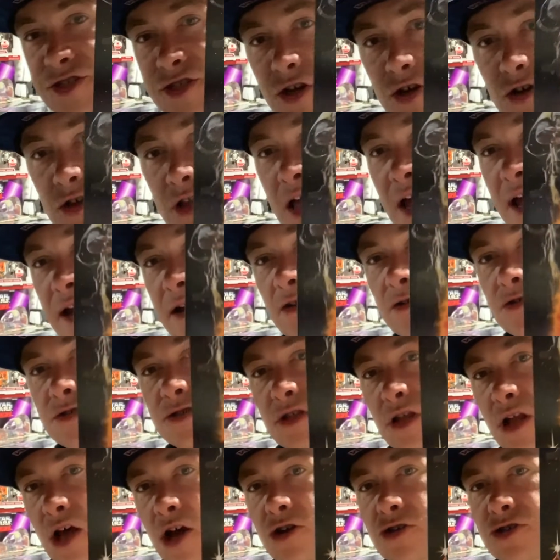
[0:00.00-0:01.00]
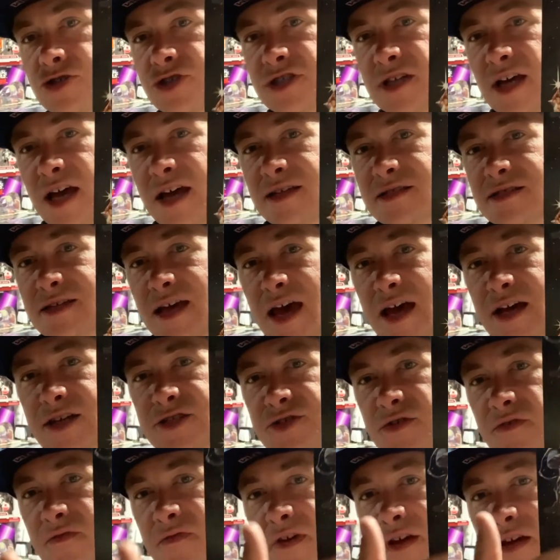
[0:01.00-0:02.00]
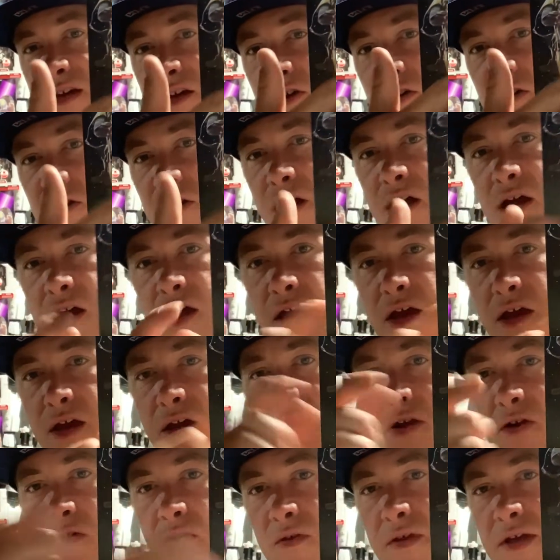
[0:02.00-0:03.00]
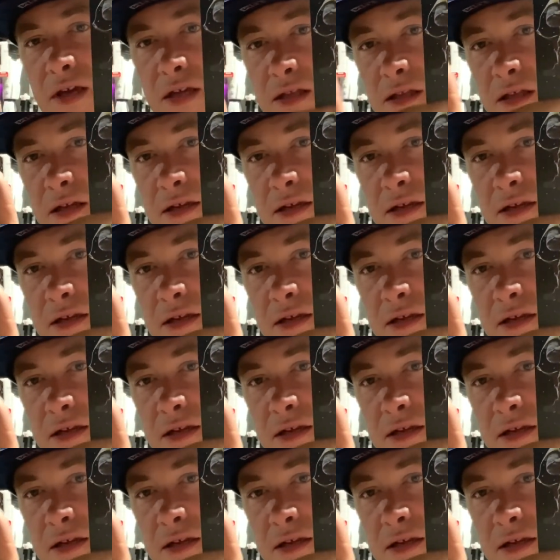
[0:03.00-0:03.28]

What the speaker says: or large size action figure. You know, the